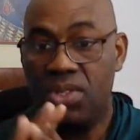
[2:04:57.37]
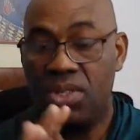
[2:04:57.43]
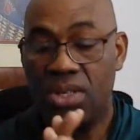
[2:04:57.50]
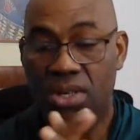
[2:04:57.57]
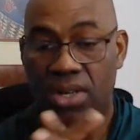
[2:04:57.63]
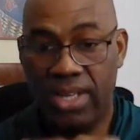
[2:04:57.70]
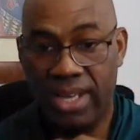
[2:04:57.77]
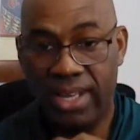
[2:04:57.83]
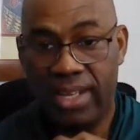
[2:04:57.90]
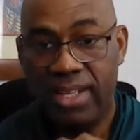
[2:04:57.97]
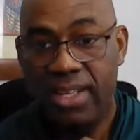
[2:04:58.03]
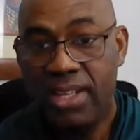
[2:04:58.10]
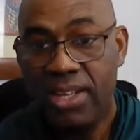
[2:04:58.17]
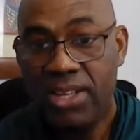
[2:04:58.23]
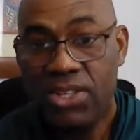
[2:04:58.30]
Okay,
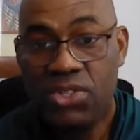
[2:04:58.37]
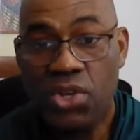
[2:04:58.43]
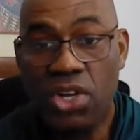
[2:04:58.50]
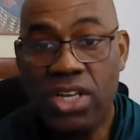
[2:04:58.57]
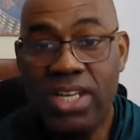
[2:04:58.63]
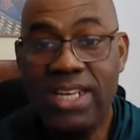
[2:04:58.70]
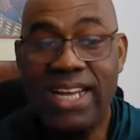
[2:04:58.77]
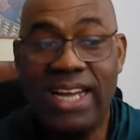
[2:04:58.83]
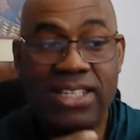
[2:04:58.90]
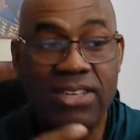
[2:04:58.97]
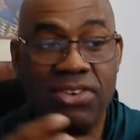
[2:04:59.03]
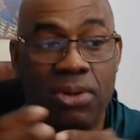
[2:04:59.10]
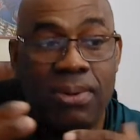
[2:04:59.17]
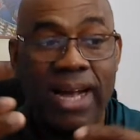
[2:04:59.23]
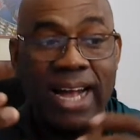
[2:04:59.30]
so it can
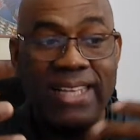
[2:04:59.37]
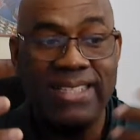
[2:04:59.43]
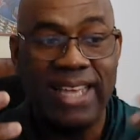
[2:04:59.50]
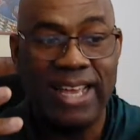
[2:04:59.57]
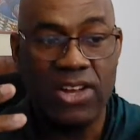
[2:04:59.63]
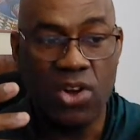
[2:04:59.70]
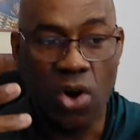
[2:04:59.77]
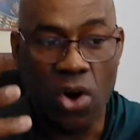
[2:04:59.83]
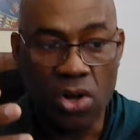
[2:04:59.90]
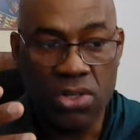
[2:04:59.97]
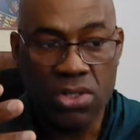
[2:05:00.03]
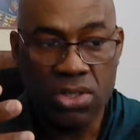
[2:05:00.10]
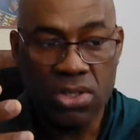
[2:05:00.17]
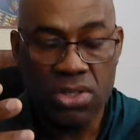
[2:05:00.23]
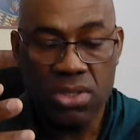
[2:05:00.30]
develop as a corn
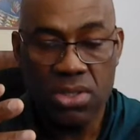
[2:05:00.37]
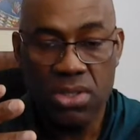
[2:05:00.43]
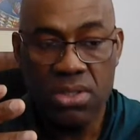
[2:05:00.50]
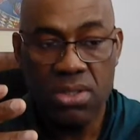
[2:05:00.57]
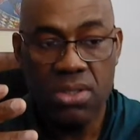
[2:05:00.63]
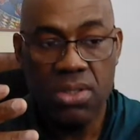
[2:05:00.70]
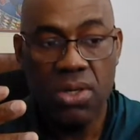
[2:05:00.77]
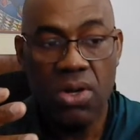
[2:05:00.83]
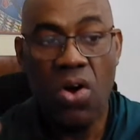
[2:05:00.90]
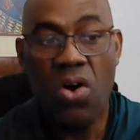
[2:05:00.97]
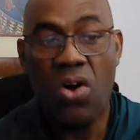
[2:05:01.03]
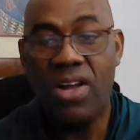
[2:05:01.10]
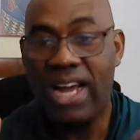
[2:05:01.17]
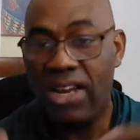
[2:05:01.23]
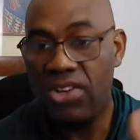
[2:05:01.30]
or
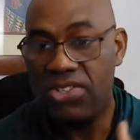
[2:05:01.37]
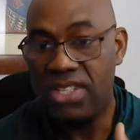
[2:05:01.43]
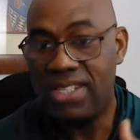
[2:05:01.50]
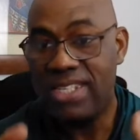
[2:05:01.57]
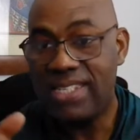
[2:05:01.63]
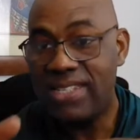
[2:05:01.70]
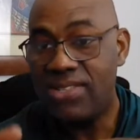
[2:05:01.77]
calluses.